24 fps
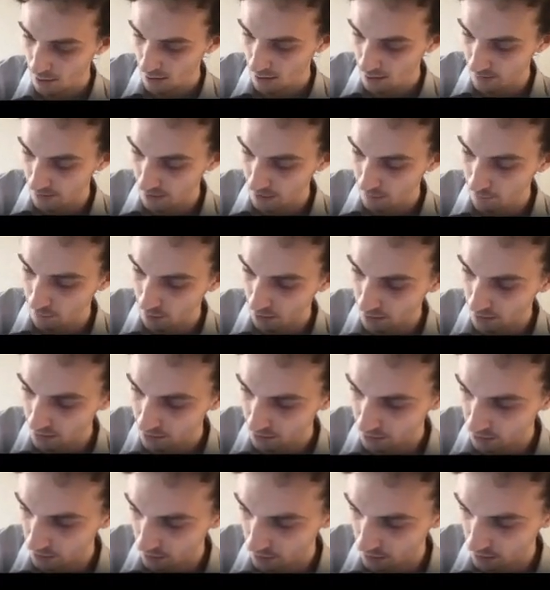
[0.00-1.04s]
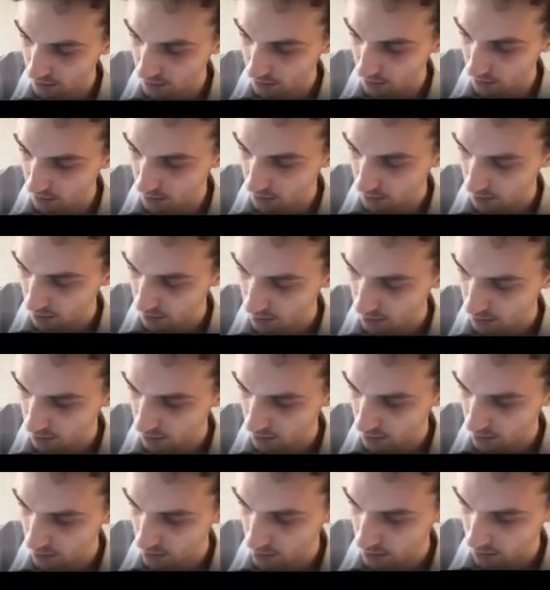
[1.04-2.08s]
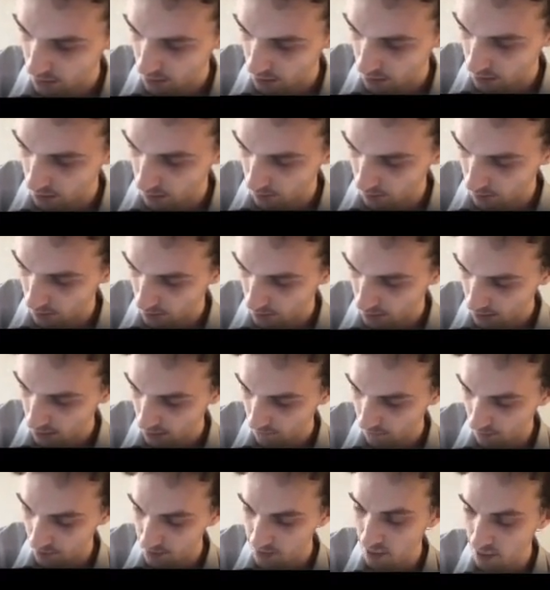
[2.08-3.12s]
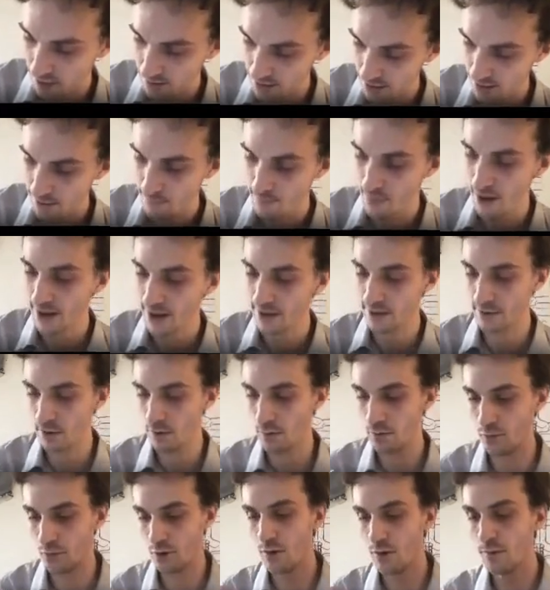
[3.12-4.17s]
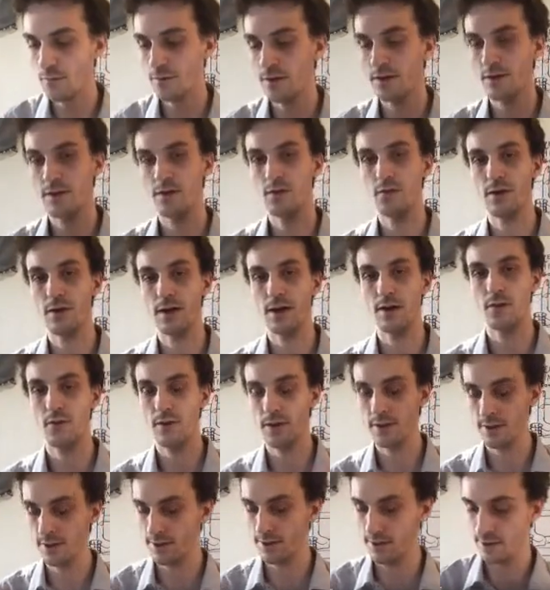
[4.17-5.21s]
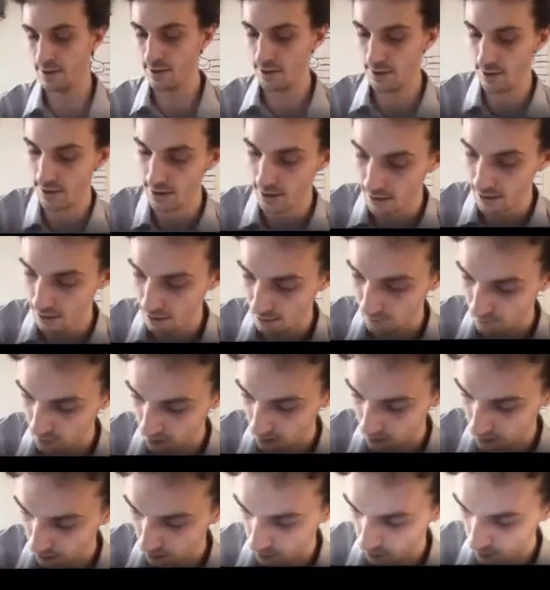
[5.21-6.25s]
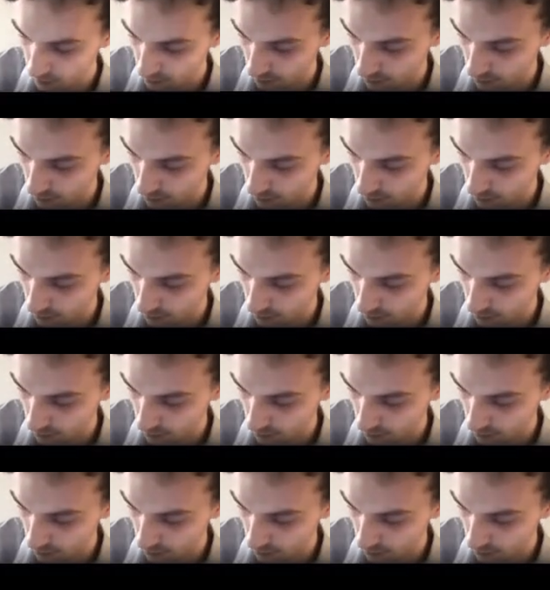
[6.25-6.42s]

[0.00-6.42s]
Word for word: And that implies that uh, um, if I start taking brackets over and over, the degree increases until I get have to get zero.